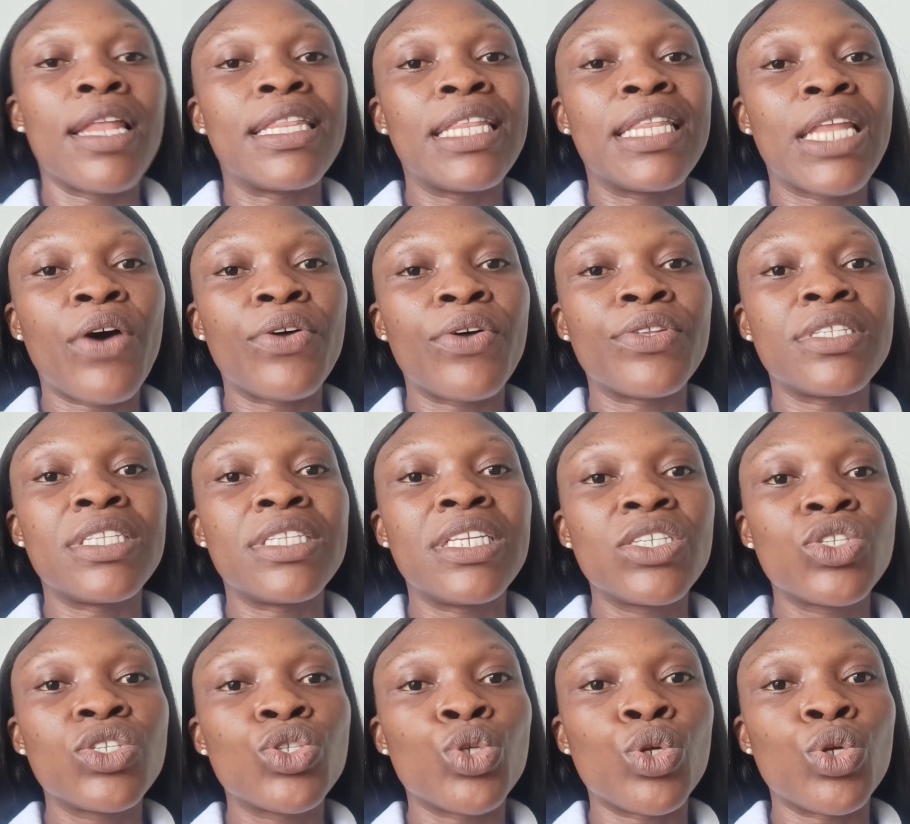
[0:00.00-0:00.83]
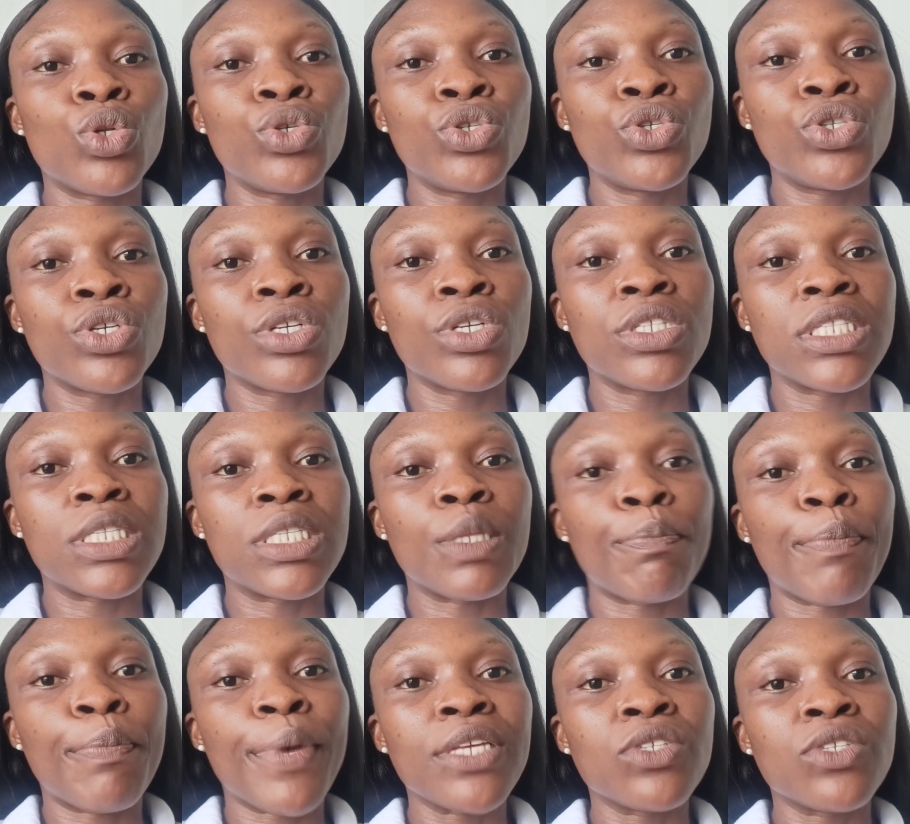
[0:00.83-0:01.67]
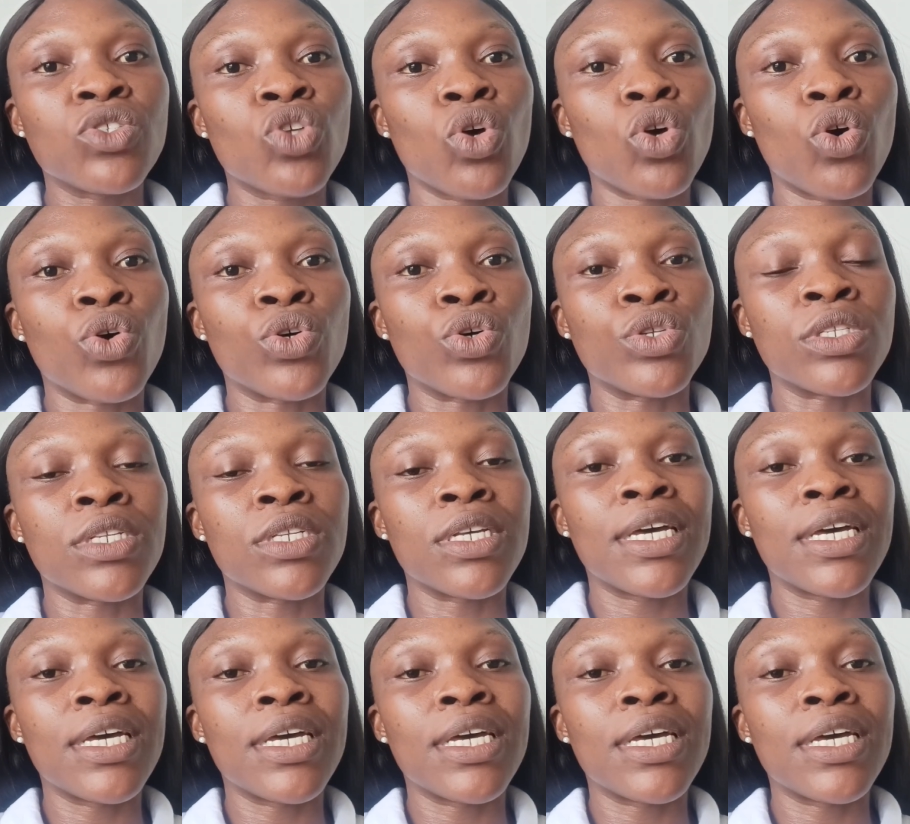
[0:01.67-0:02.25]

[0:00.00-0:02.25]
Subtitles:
Now, this solution depends on